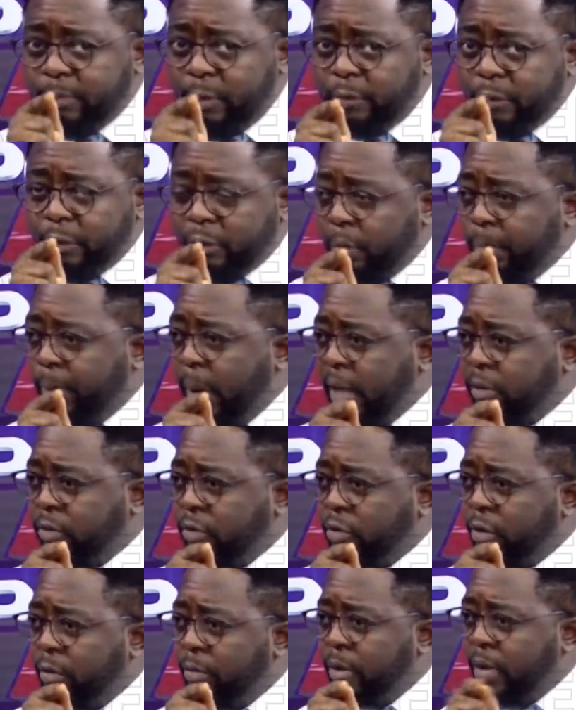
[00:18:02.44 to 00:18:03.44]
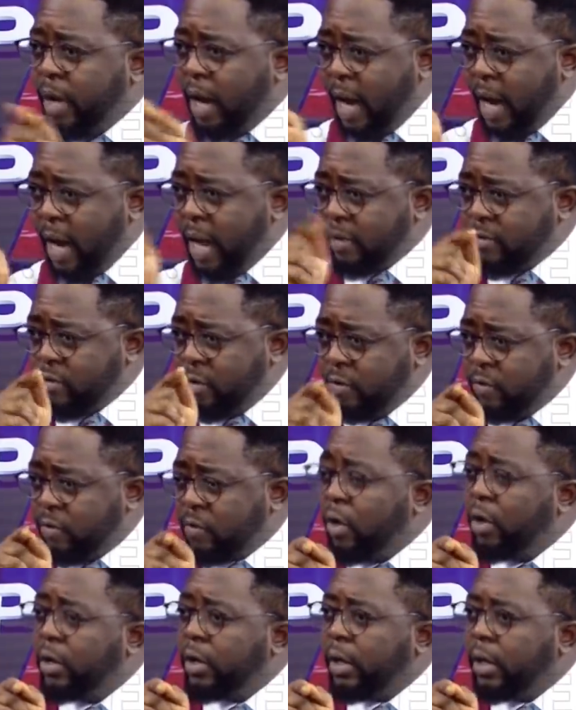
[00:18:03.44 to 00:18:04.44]
that Professor Pat Utomi asked
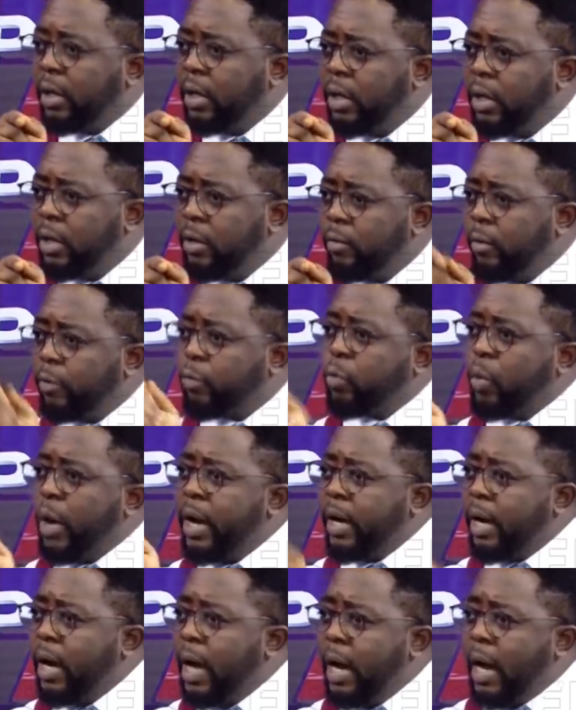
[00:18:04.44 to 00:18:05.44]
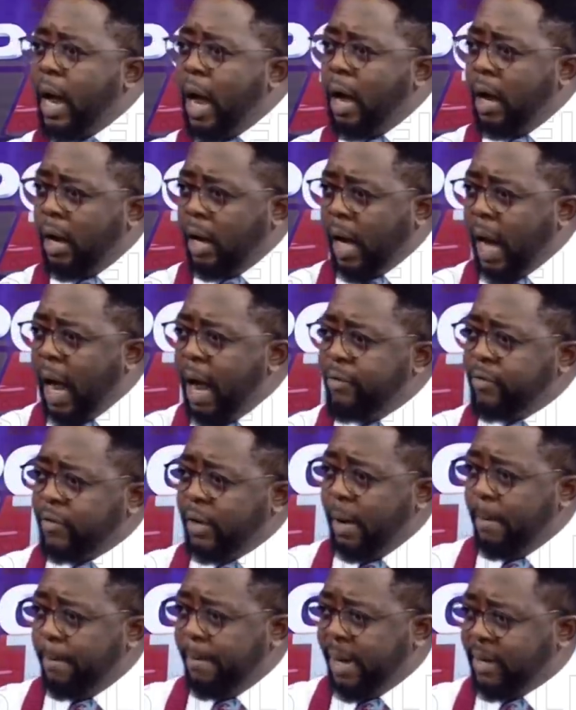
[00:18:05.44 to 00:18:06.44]
on Sunday was whether our
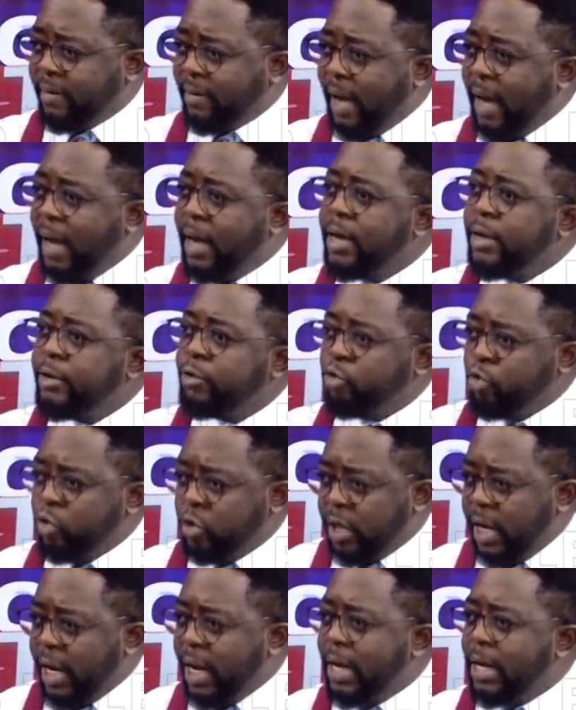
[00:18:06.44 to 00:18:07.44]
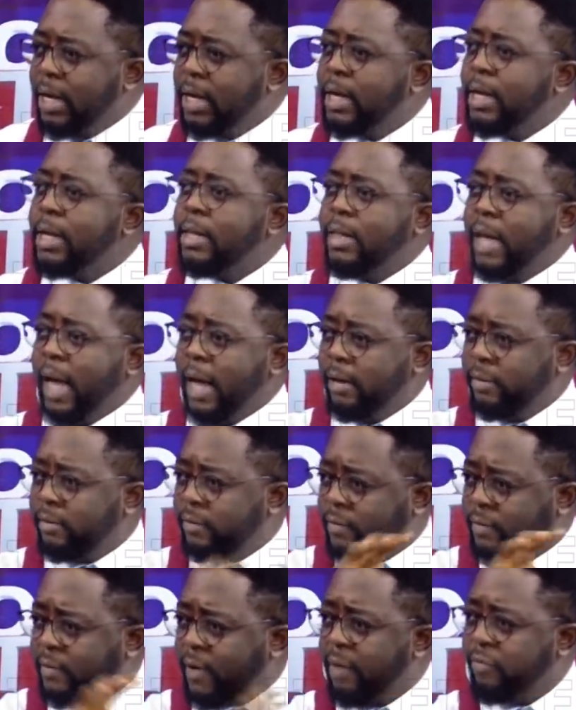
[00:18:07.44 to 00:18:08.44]
lives are better today
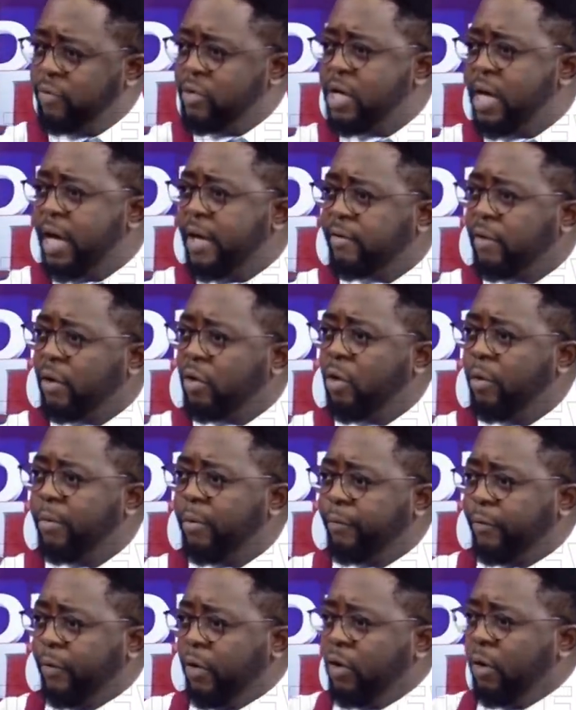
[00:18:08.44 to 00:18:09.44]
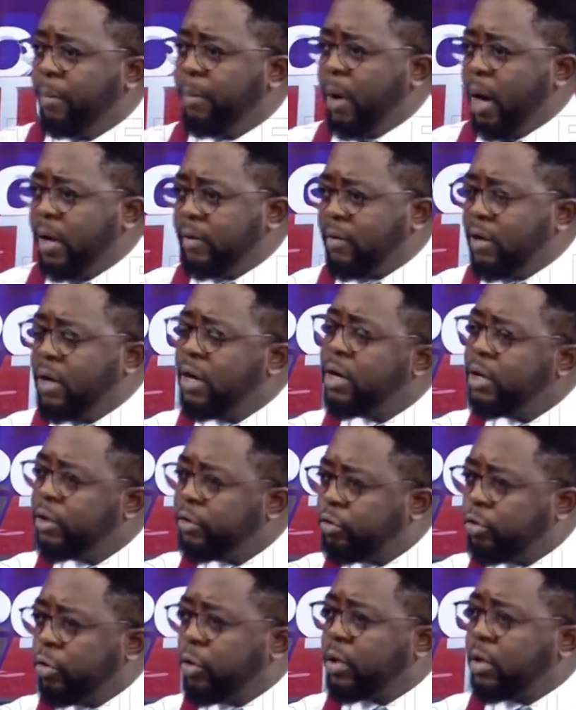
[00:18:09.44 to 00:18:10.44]
than seven years ago before your party
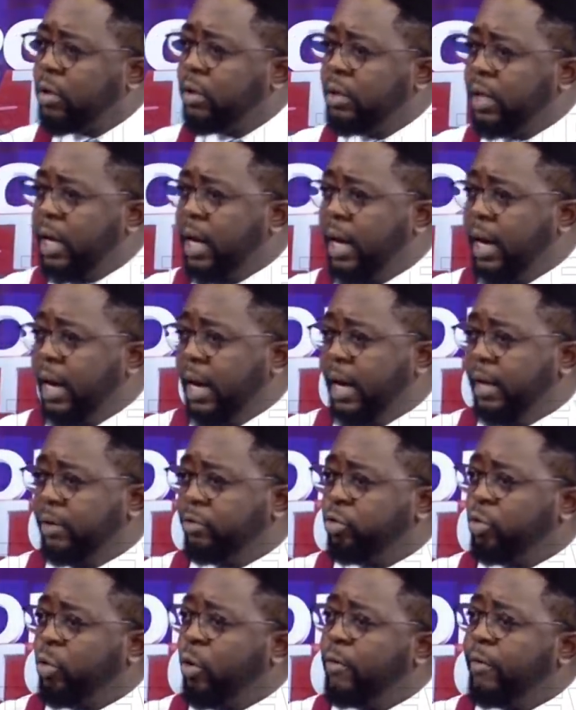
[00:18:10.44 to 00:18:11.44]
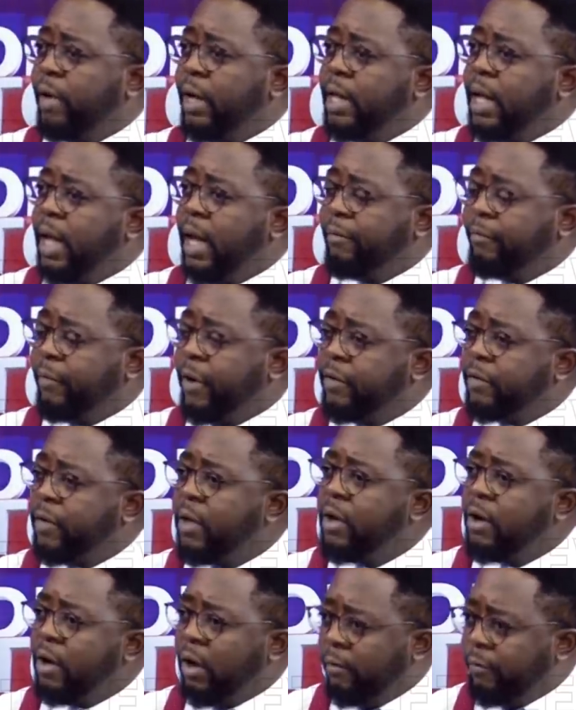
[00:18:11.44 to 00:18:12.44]
took the uh, took over the
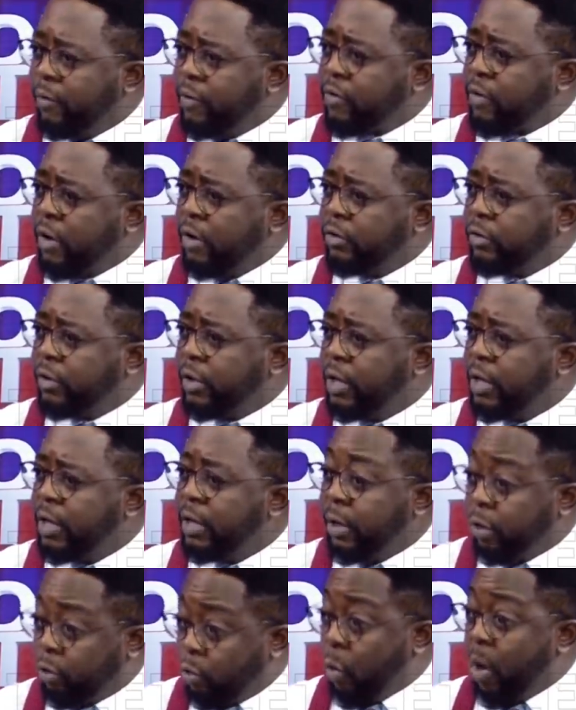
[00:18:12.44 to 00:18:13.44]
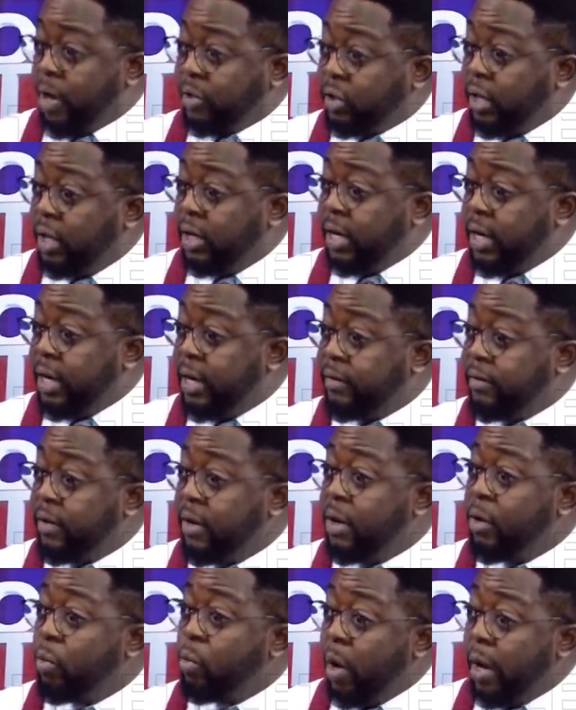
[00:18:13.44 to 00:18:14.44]
affairs of this country. The question
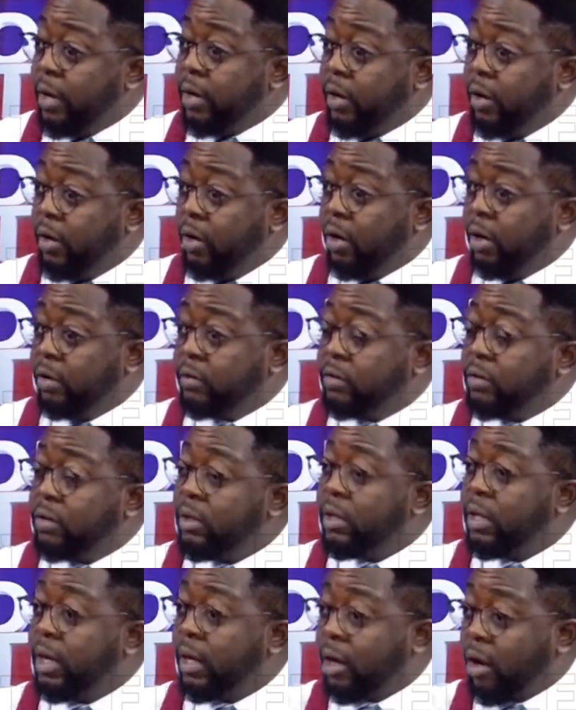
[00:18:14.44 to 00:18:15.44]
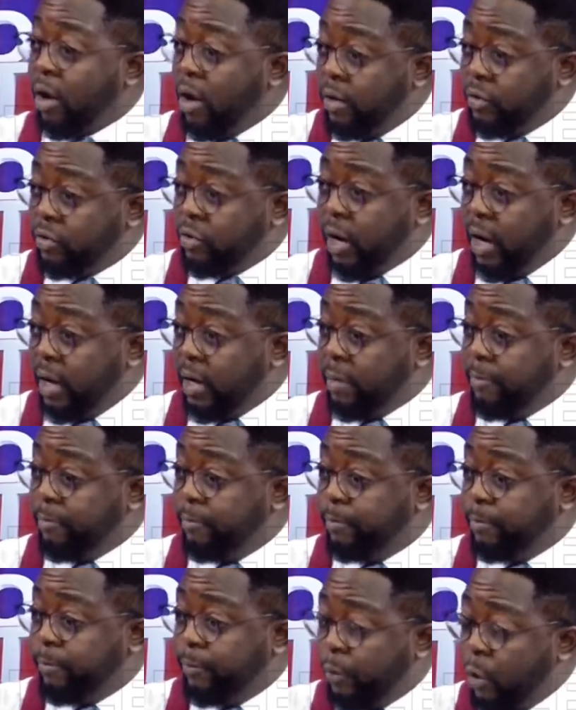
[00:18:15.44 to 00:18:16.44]
is whether or not the, country, uh, the
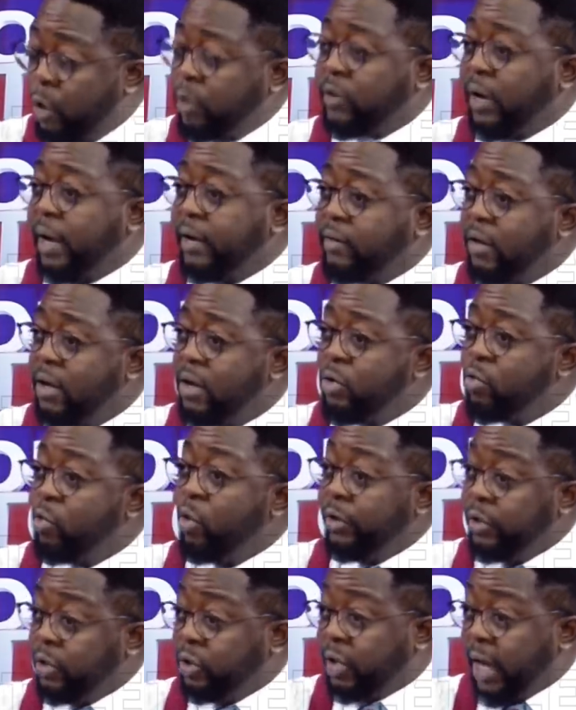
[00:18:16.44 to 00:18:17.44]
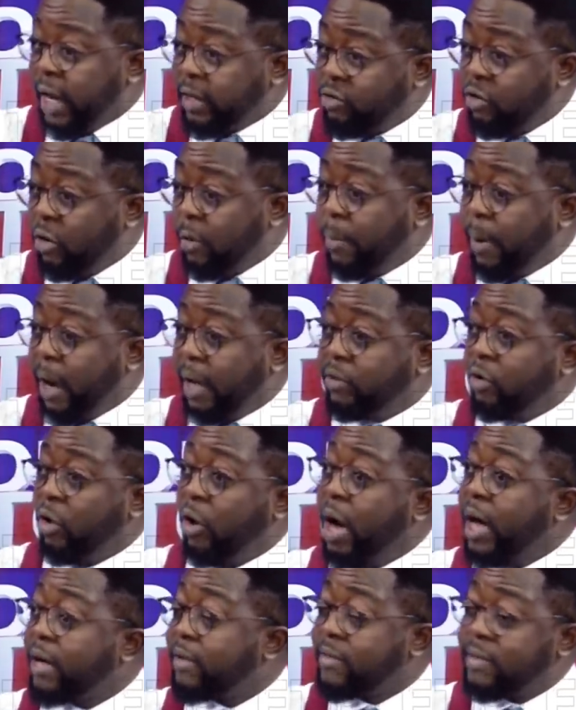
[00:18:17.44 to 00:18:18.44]
voters will reject your party
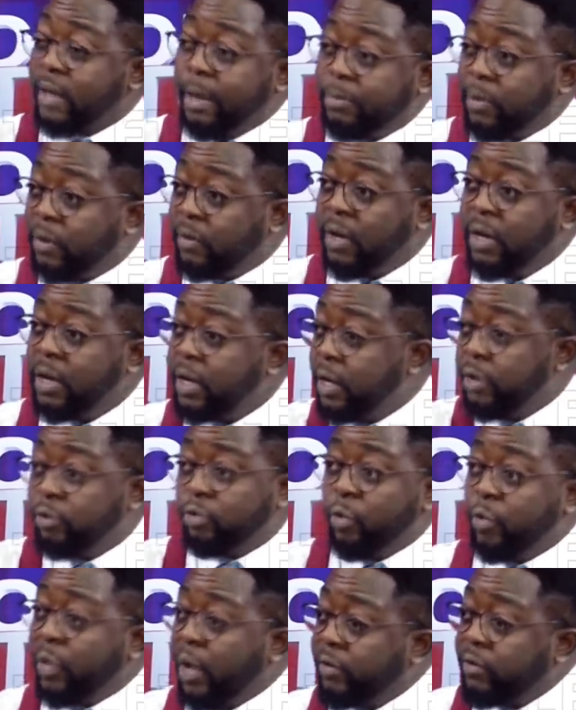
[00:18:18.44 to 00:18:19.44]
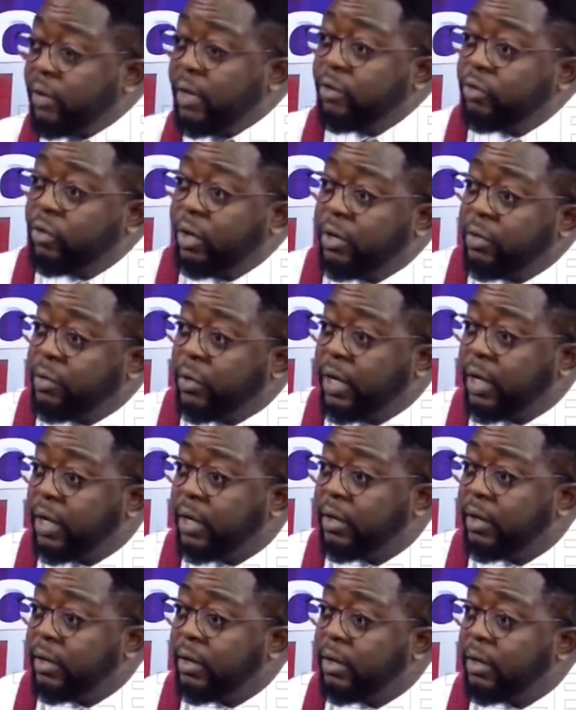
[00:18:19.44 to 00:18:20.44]
or accept it in 2023.
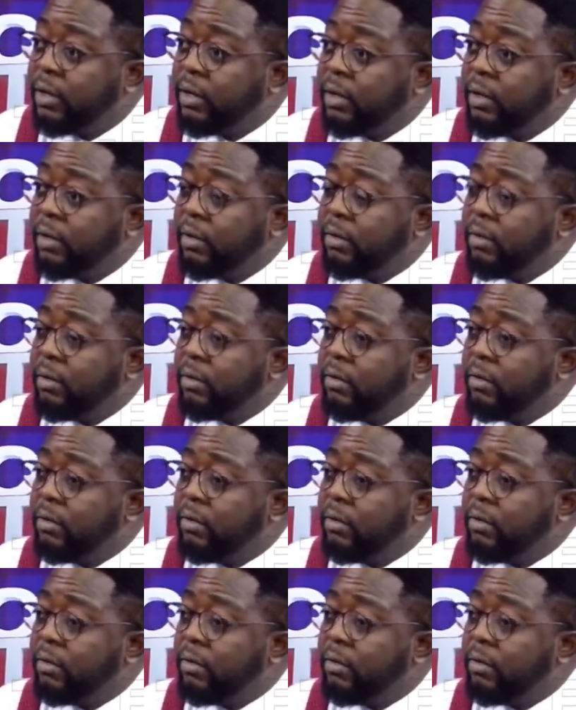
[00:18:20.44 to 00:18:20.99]
You see,